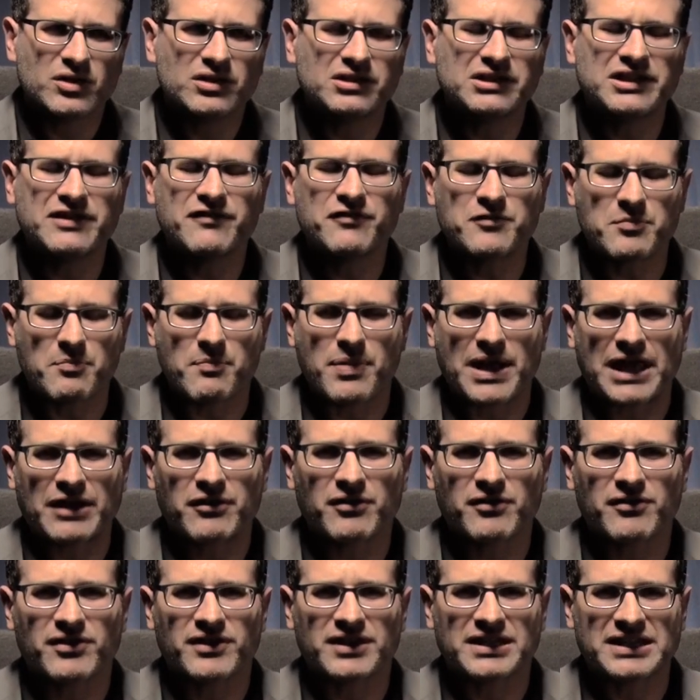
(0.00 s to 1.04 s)
lived
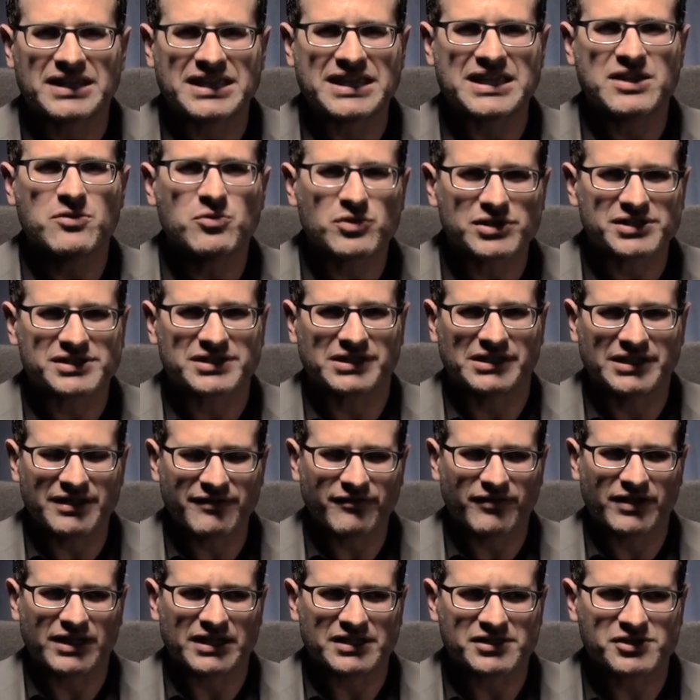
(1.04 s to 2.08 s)
better than he was
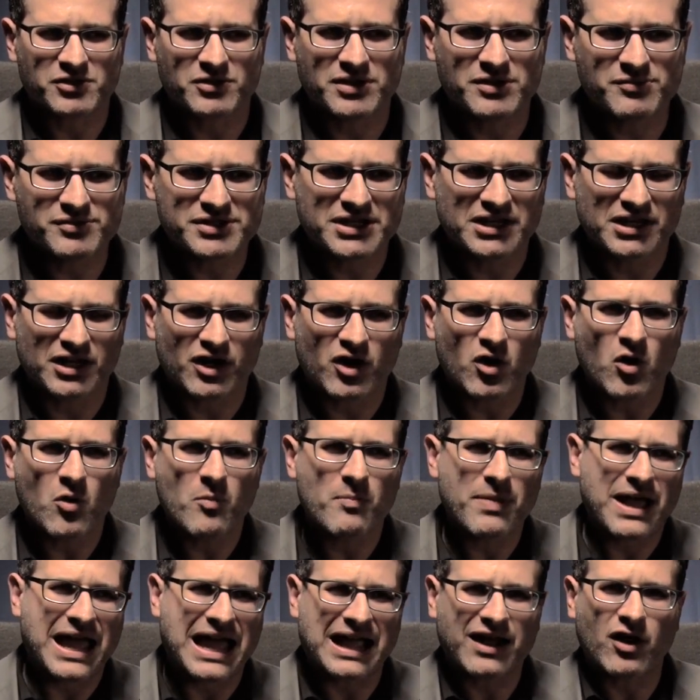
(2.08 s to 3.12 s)
living, and so he was going to go
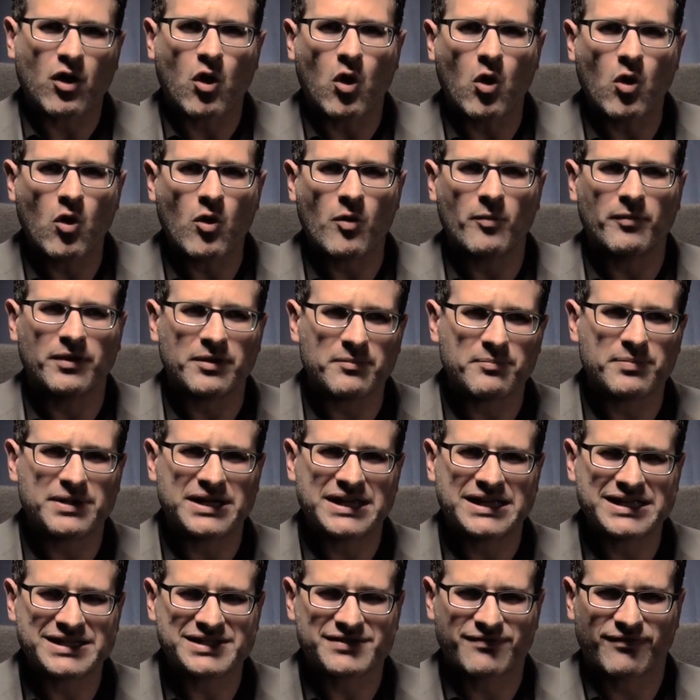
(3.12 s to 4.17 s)
back home and
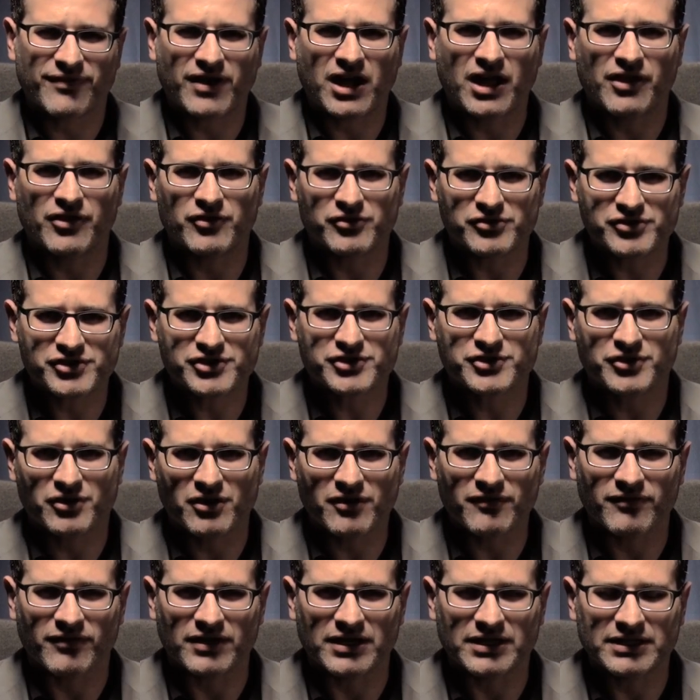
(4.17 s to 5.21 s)
be his father's
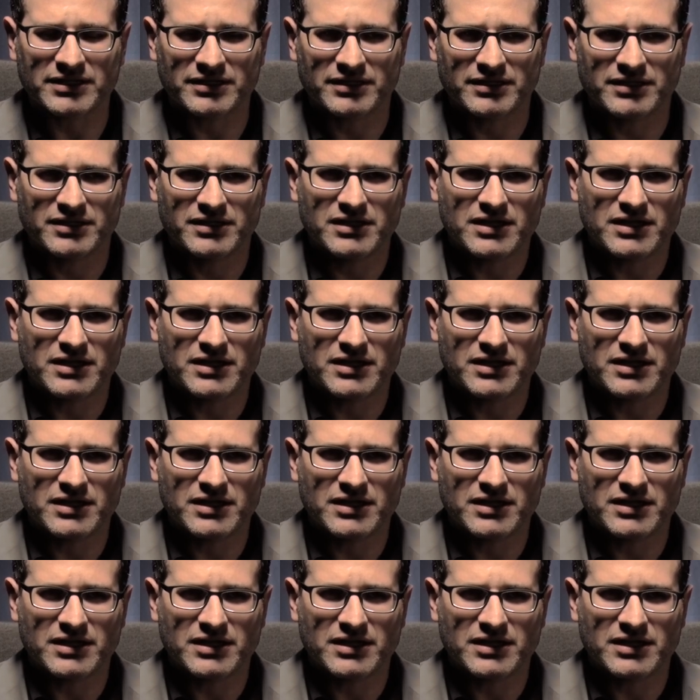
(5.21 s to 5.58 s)
servant.